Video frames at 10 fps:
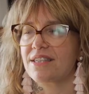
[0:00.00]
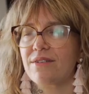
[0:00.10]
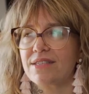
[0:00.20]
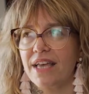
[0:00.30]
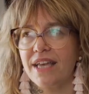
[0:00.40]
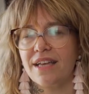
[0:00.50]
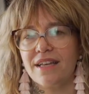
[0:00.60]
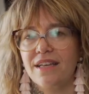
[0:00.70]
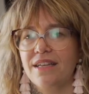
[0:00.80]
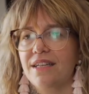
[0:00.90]
And I was
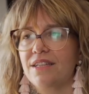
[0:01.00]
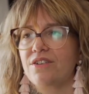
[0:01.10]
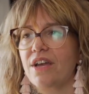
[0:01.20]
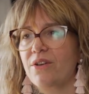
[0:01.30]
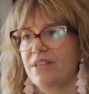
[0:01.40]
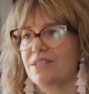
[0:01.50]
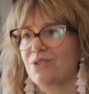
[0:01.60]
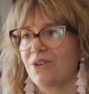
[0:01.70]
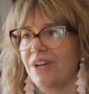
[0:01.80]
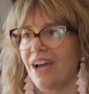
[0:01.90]
like, Drag Queen
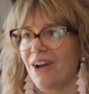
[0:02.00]
Story